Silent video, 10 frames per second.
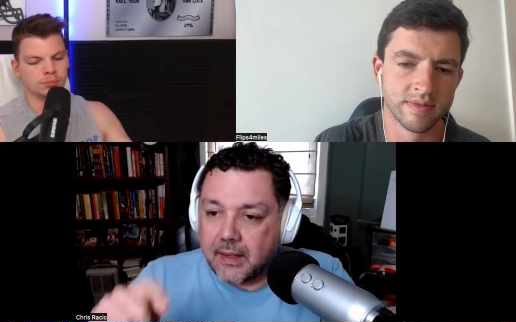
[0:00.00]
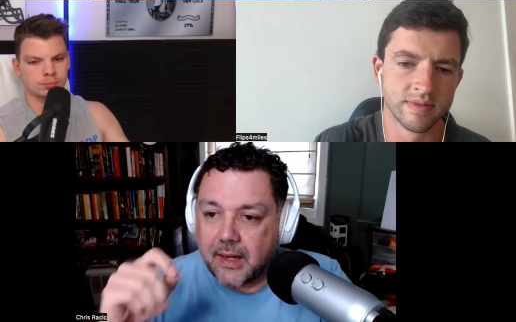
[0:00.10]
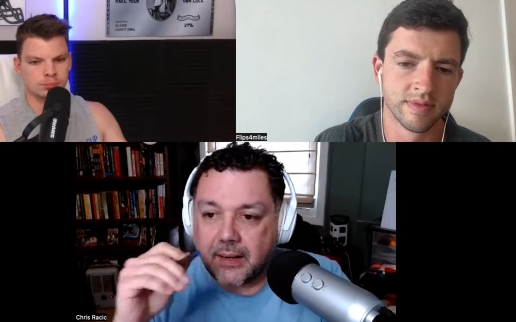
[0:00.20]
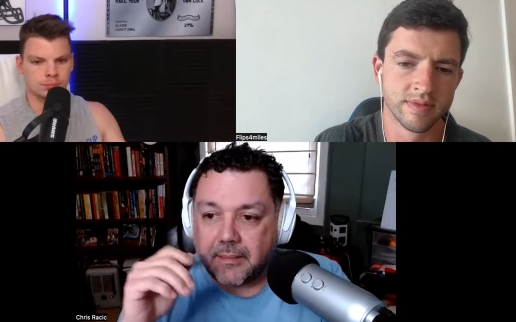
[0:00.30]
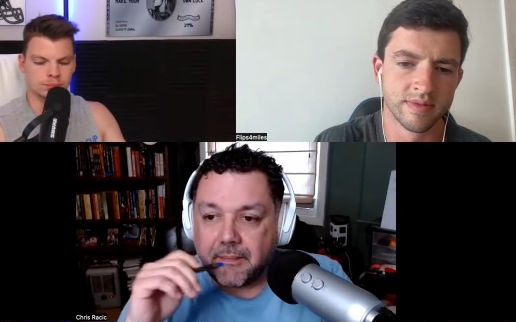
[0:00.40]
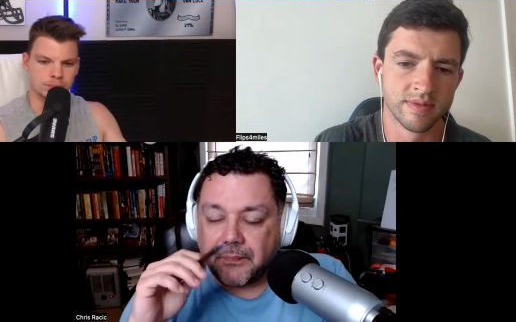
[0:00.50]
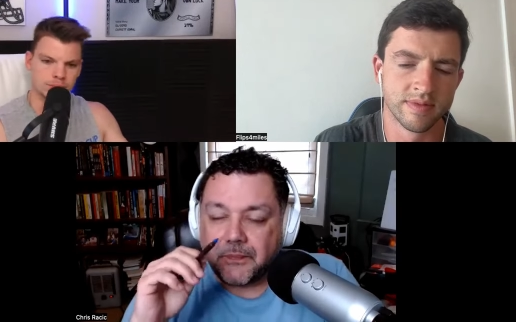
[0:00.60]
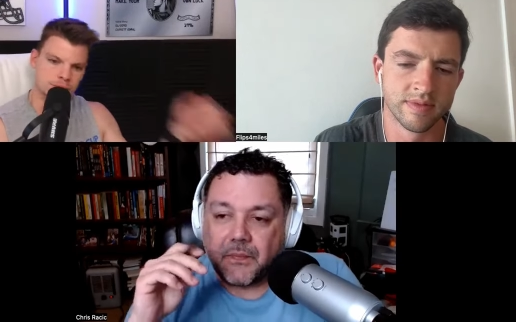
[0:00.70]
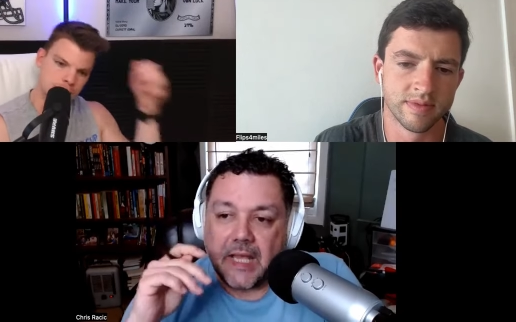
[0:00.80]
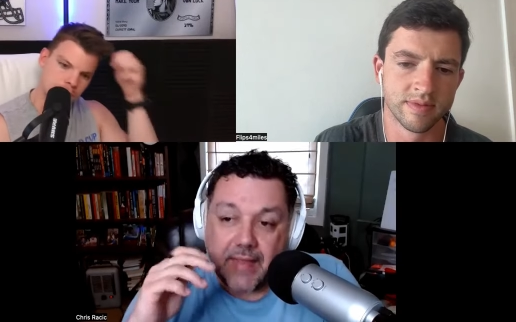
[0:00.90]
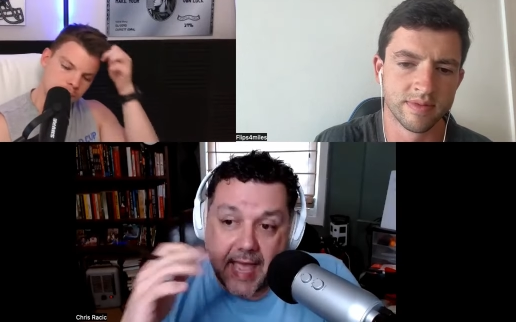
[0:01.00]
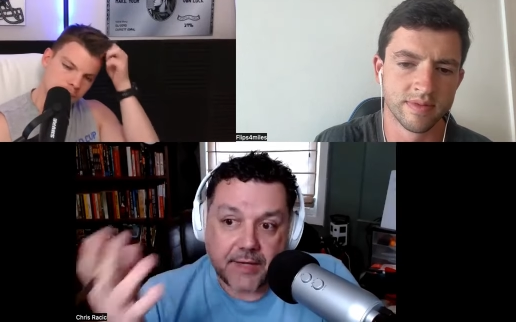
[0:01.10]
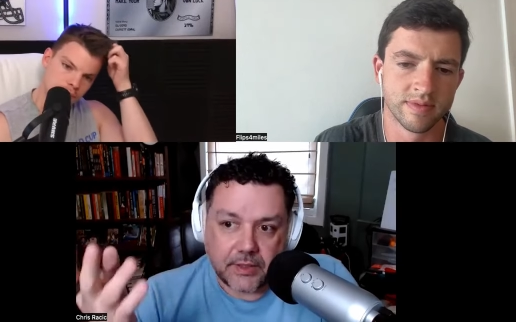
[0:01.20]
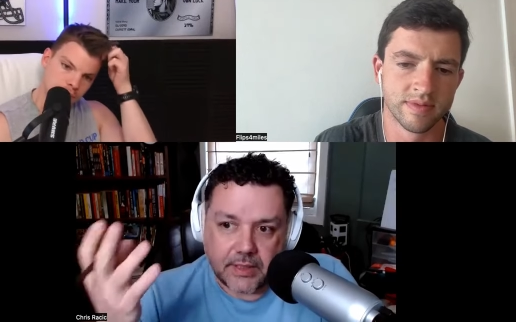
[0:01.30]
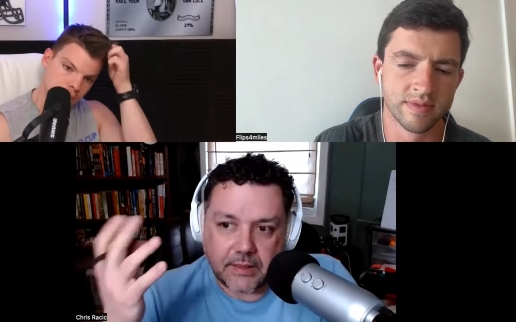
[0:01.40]
Speaker 1: Um, and they
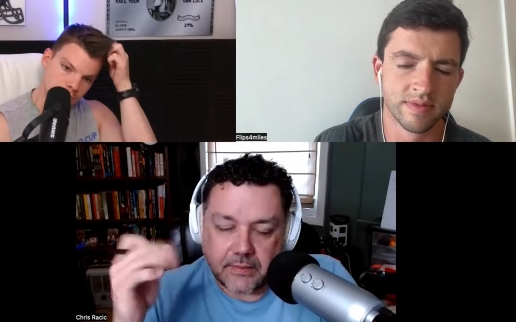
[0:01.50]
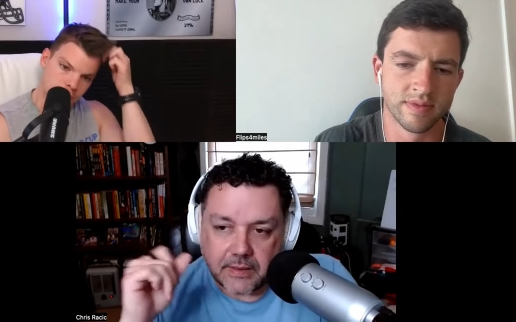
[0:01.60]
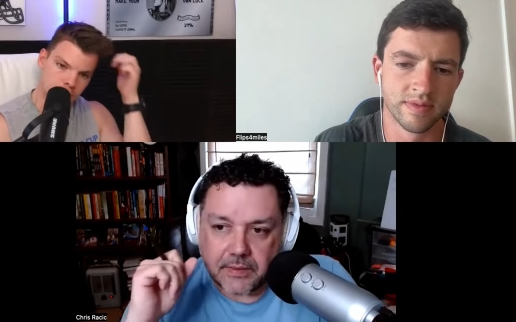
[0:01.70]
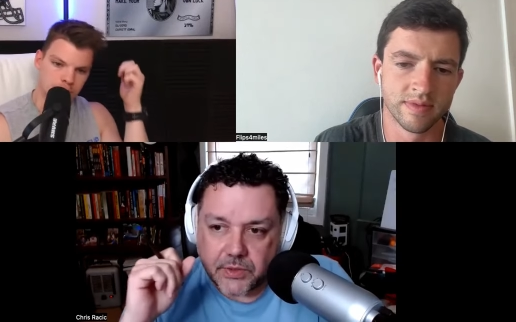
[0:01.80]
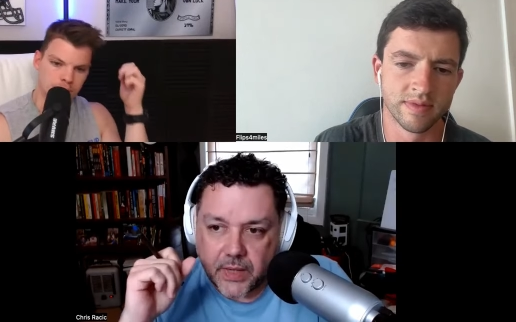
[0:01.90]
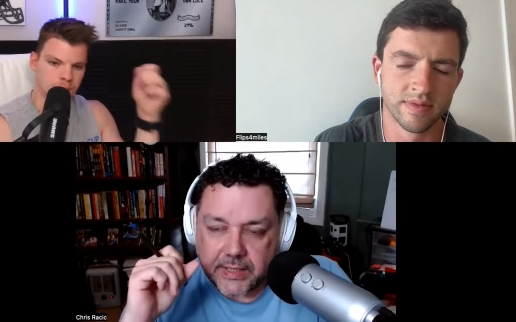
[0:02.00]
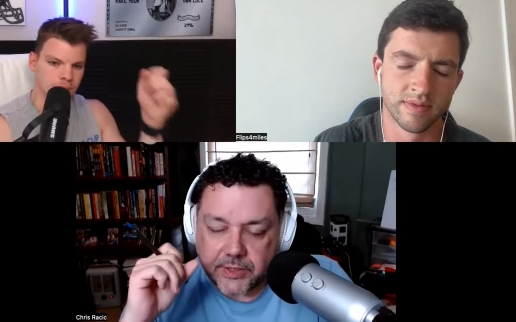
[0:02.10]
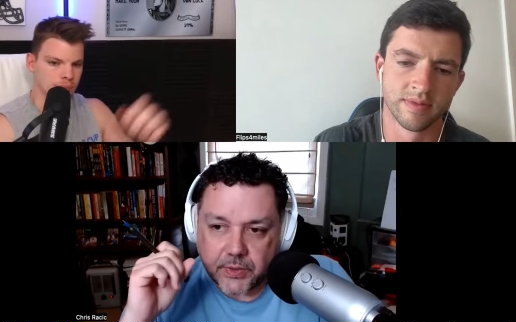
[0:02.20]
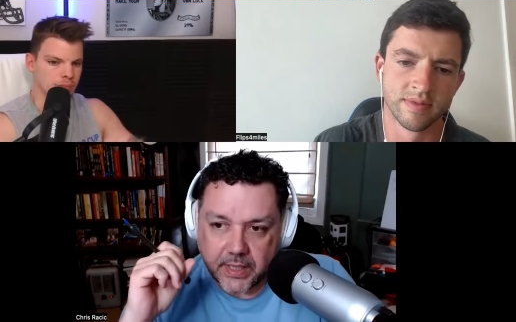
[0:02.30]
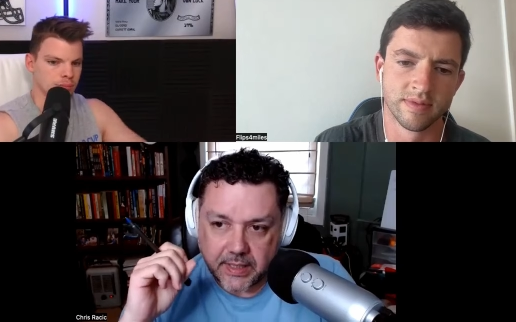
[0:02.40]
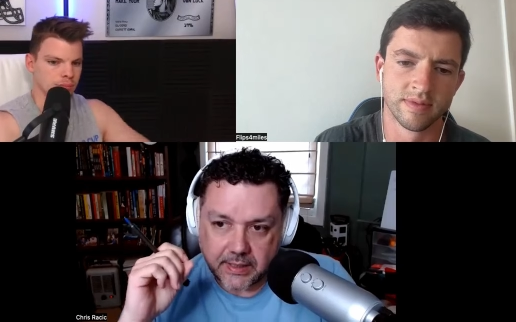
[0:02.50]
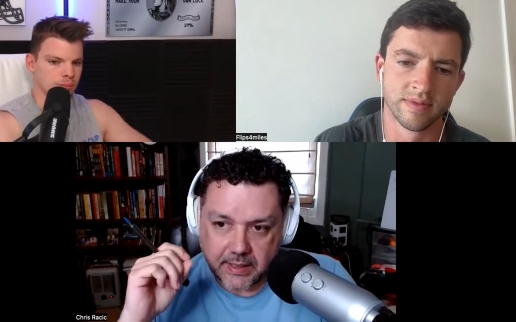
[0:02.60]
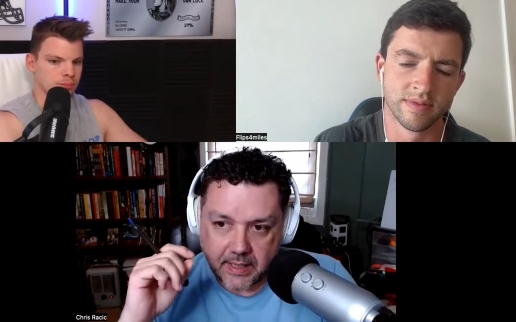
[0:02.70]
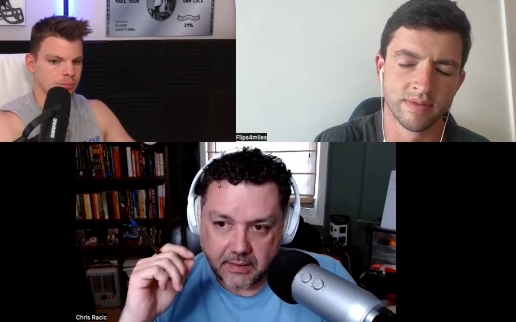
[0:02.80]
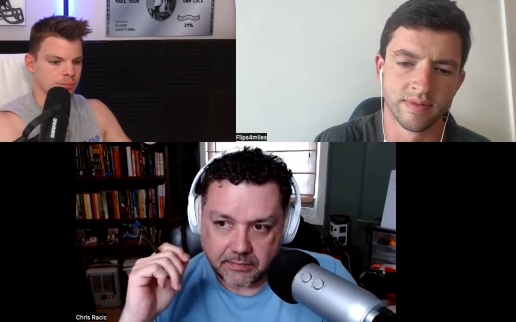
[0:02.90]
actually there was a great story that
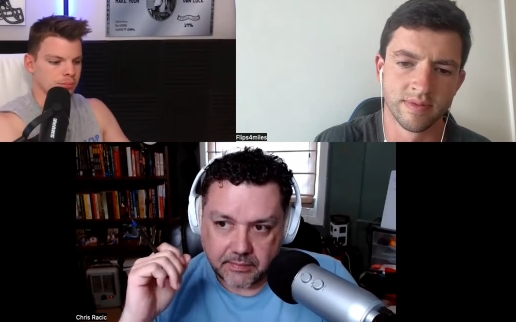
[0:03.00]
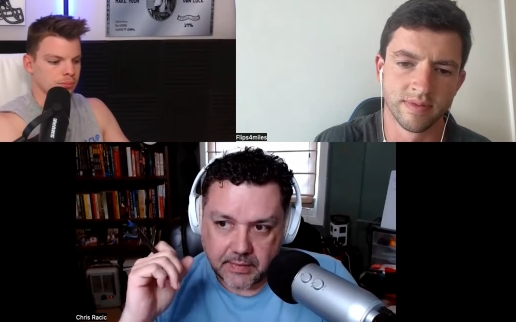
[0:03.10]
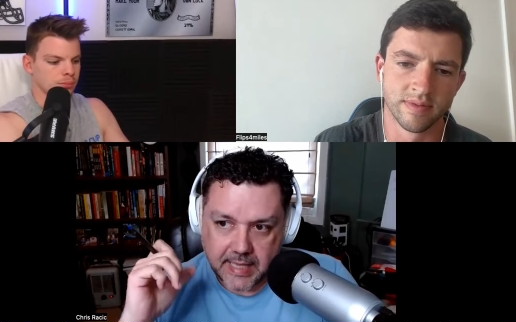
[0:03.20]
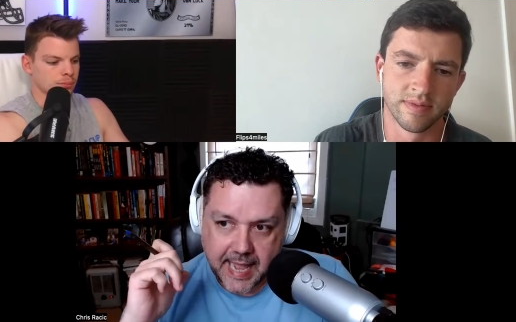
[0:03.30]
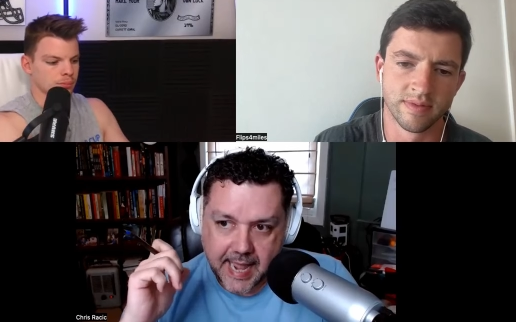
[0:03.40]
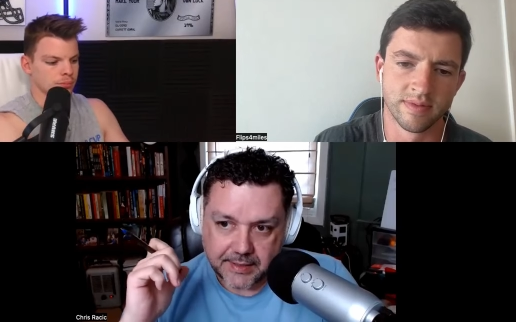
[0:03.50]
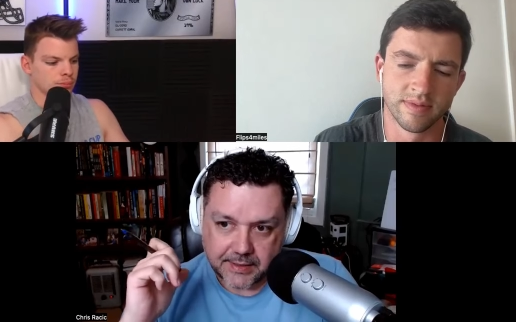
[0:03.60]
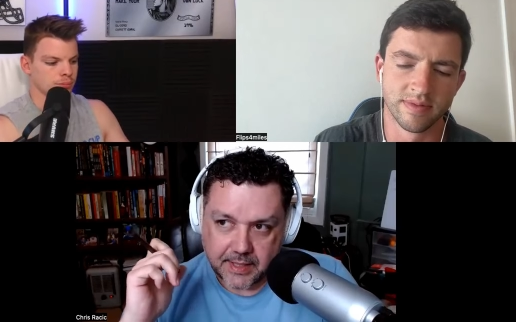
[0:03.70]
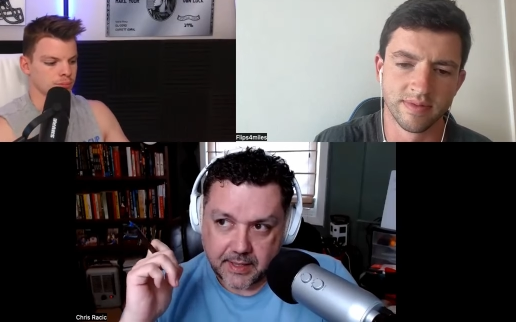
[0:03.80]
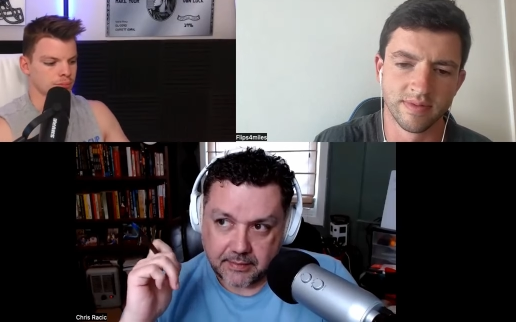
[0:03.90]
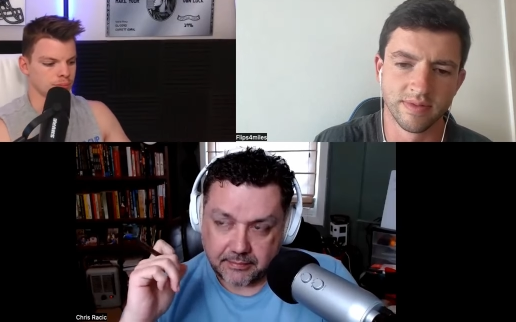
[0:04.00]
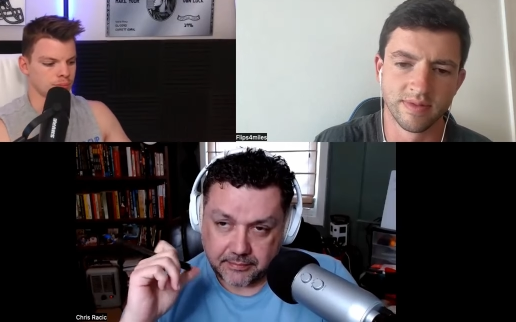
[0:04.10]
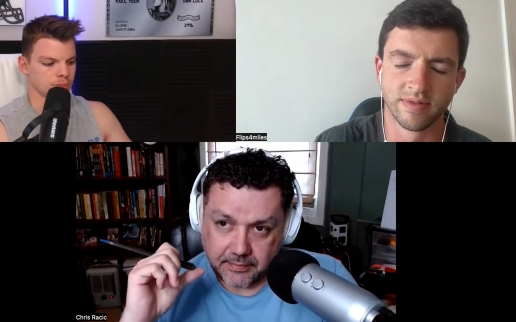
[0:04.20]
they they asked uh,